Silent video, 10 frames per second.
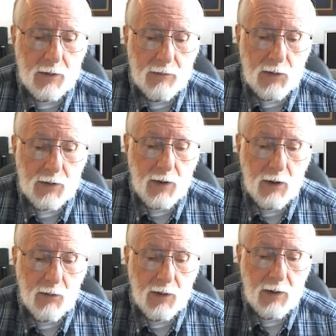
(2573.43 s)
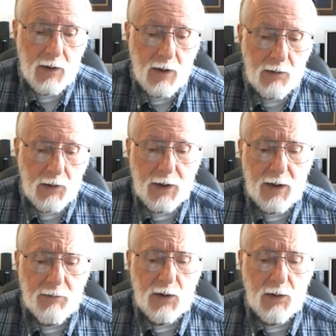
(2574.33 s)
To Yahweh. Let him
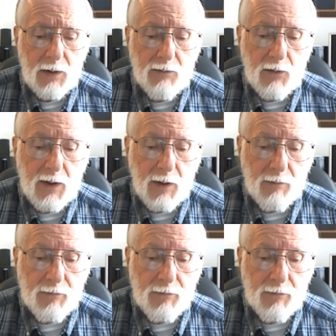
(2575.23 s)
deliver him.